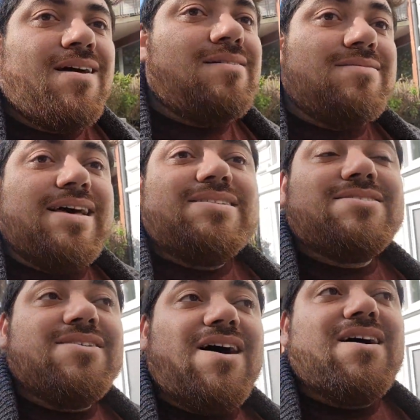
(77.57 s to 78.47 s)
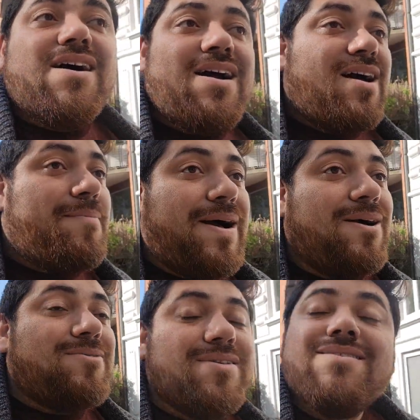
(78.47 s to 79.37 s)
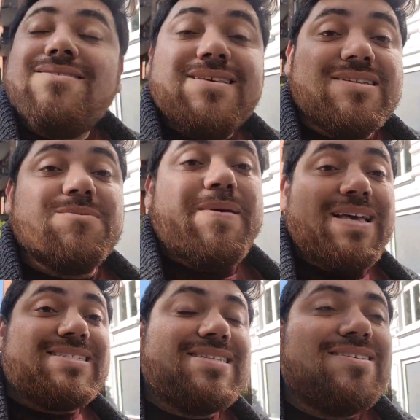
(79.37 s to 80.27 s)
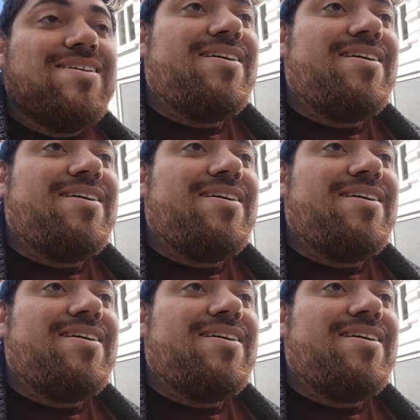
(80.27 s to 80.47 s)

And let's talk about this mess.